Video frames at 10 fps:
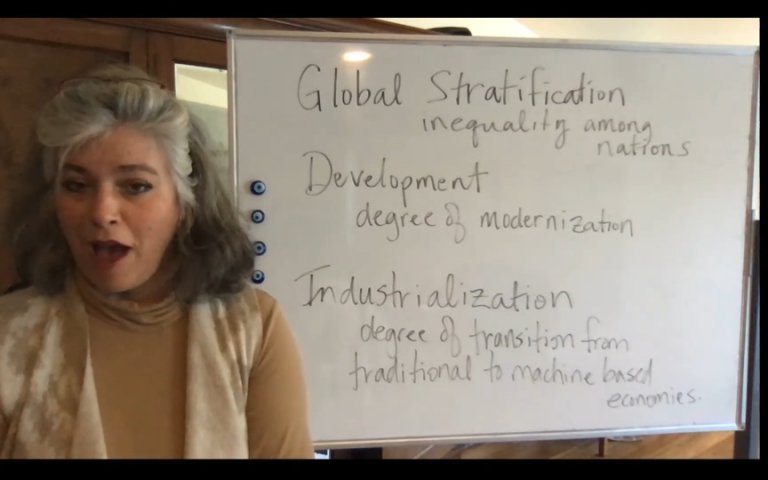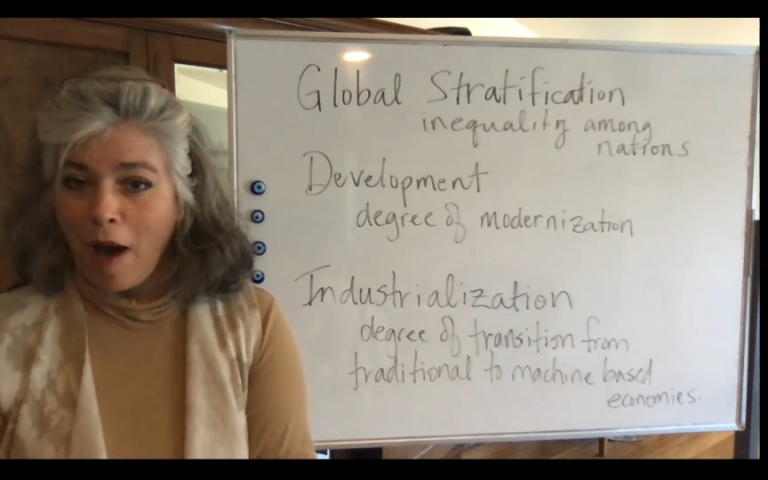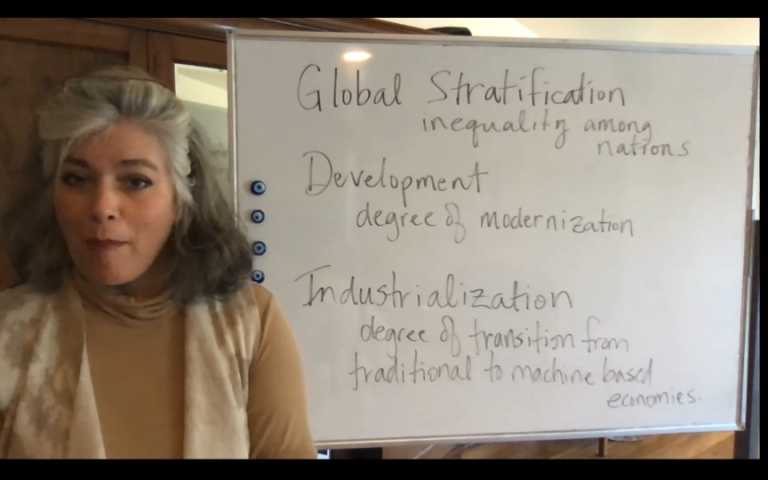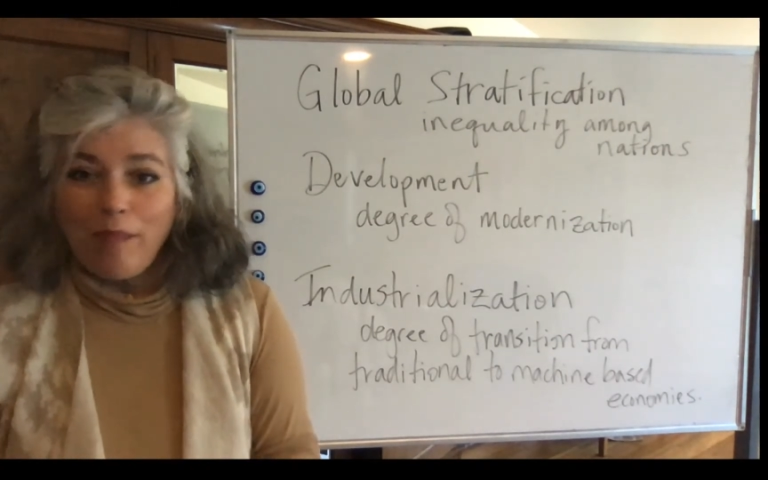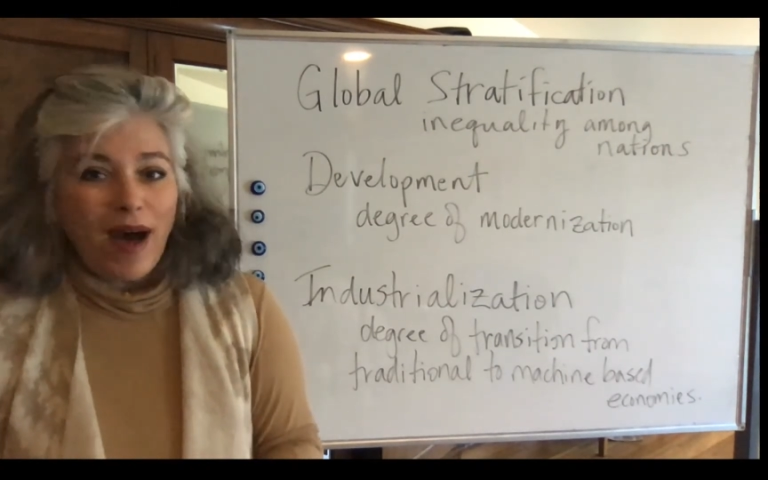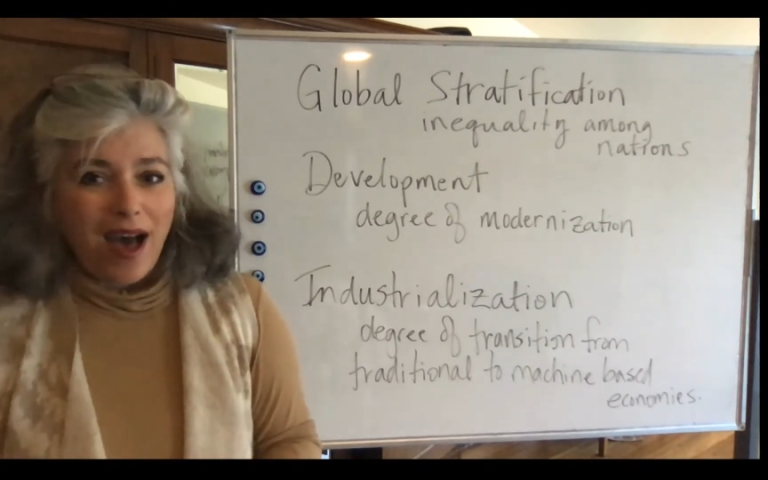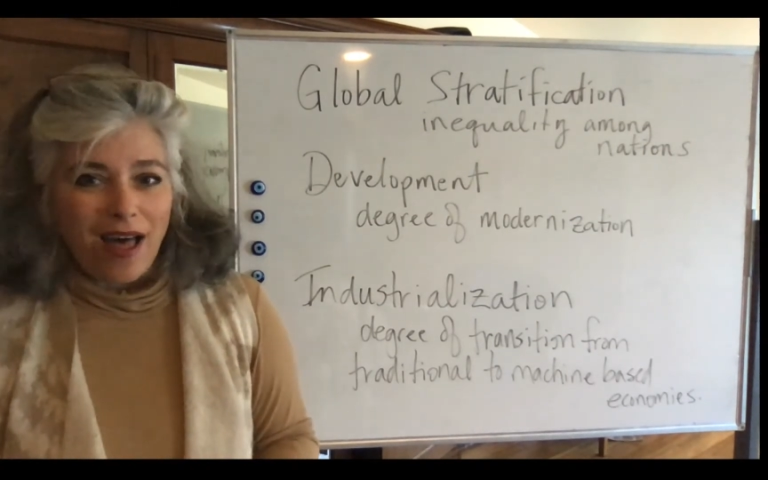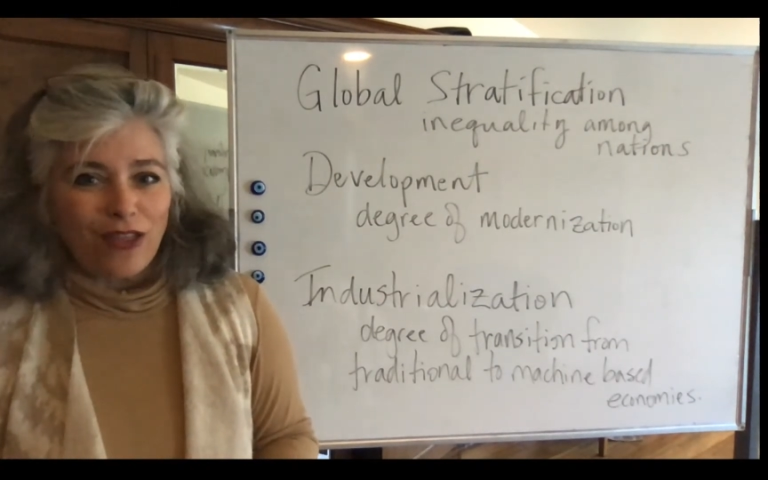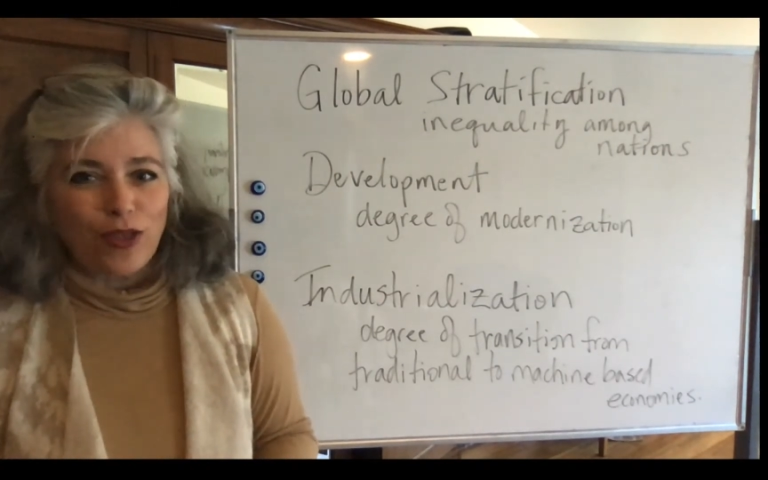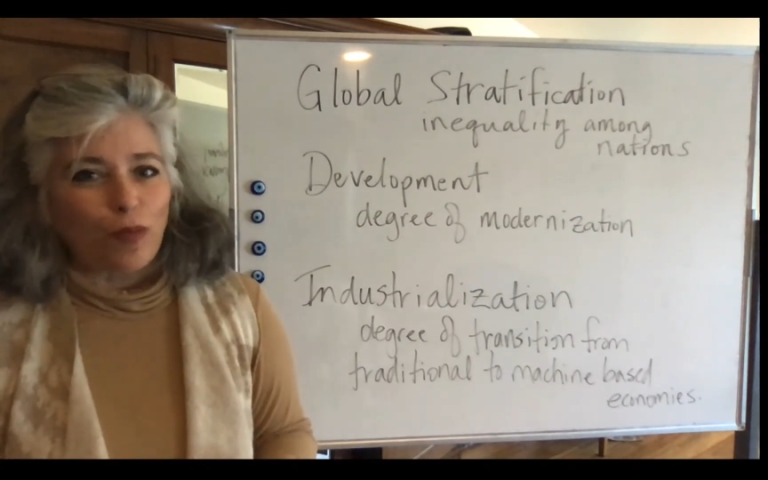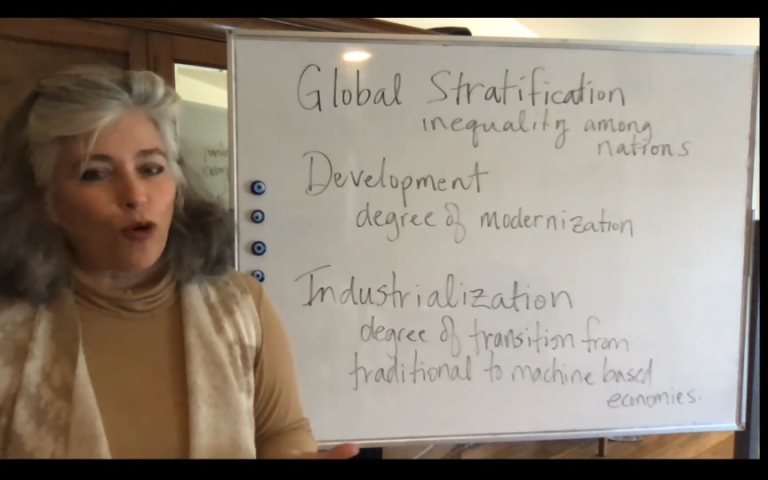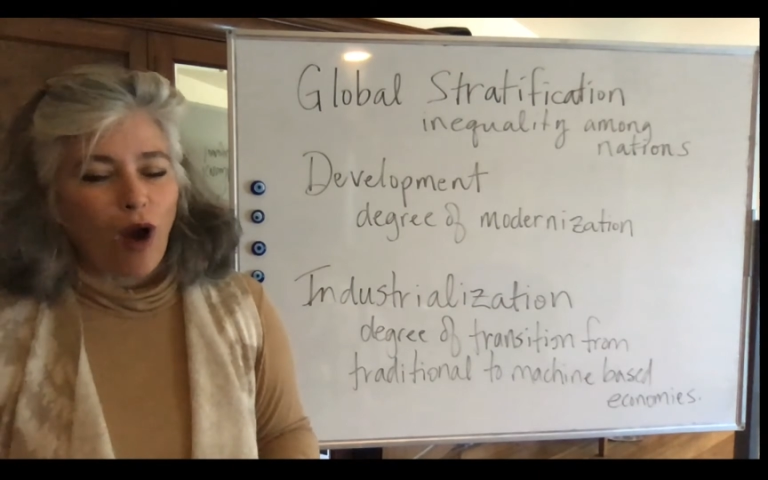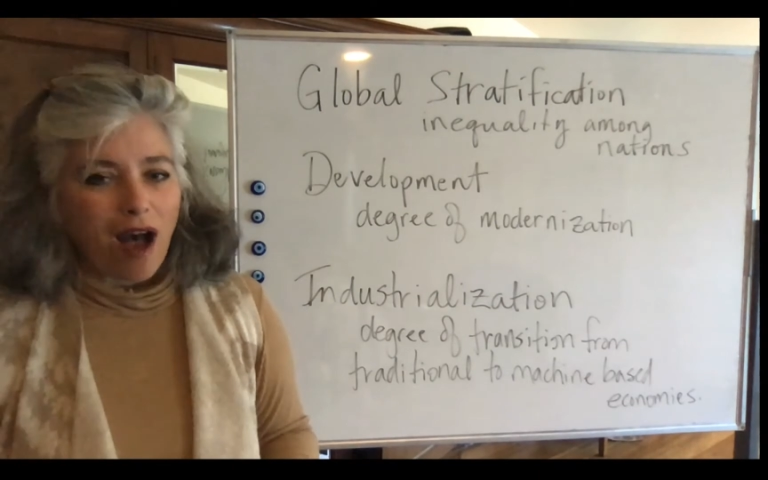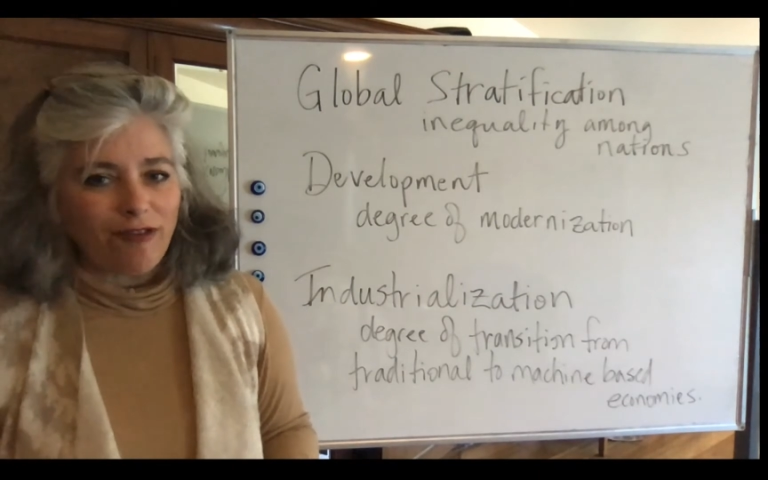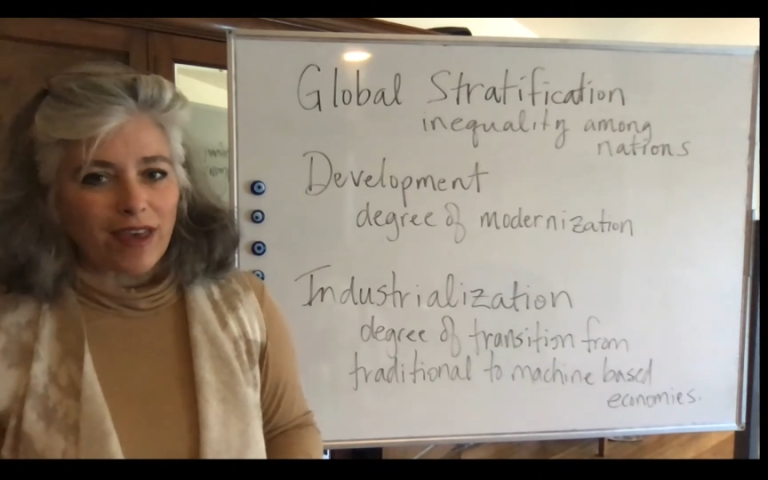but the
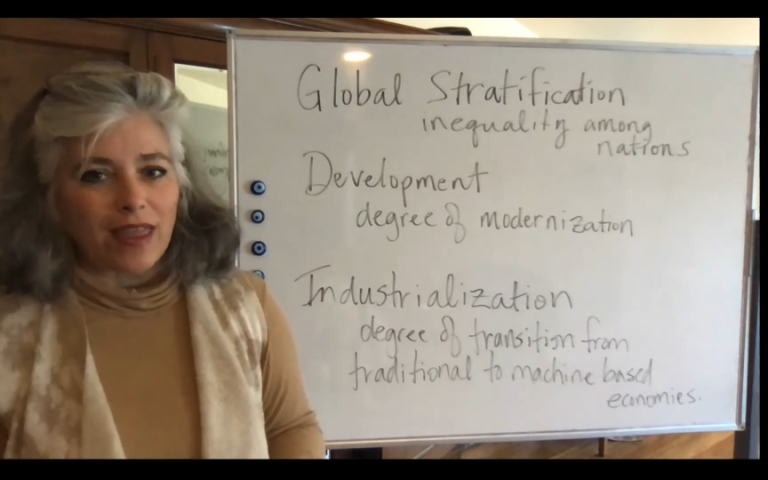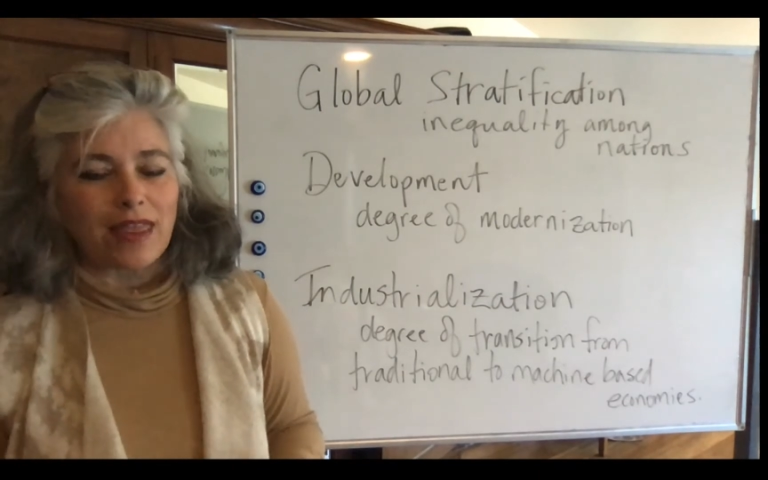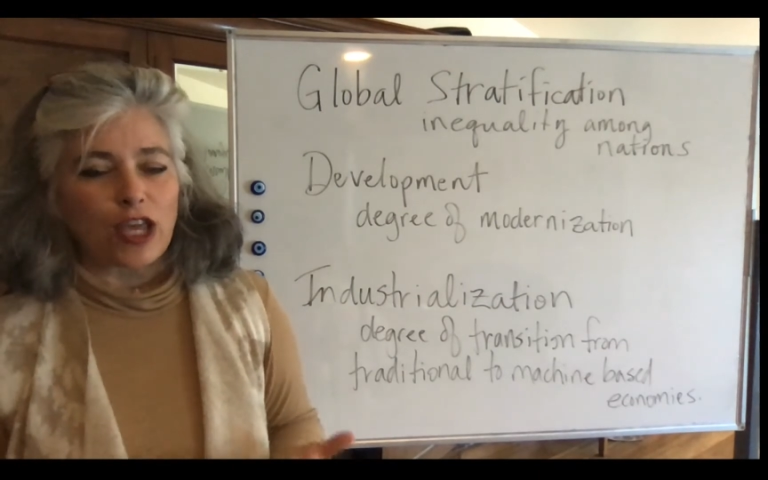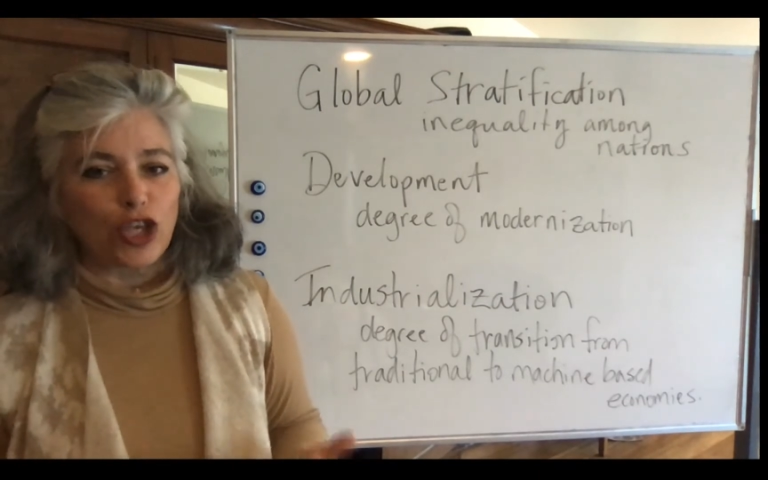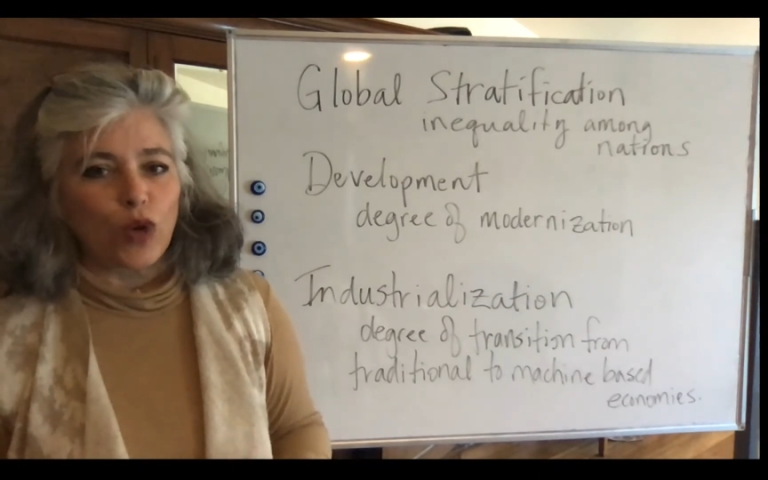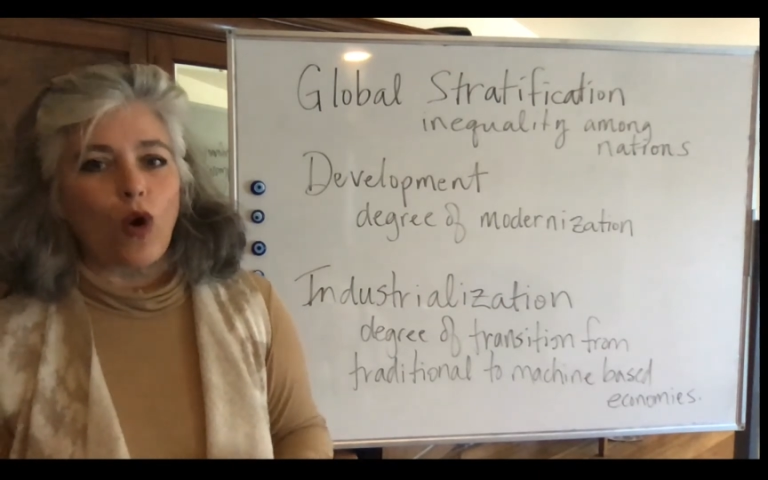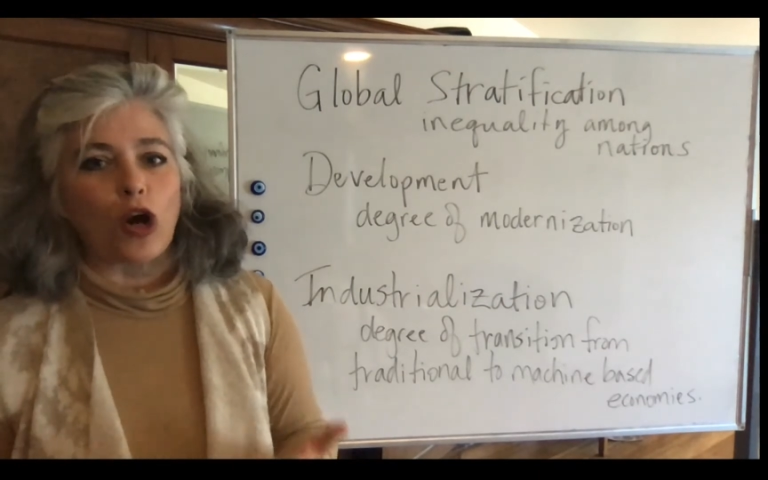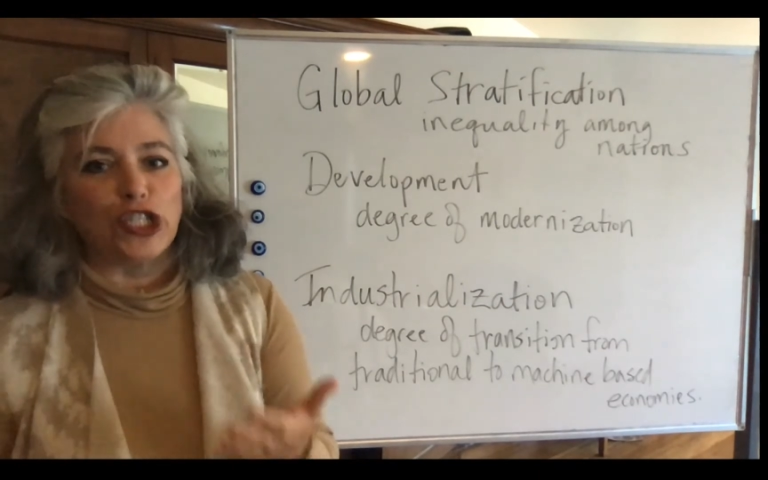profit that you are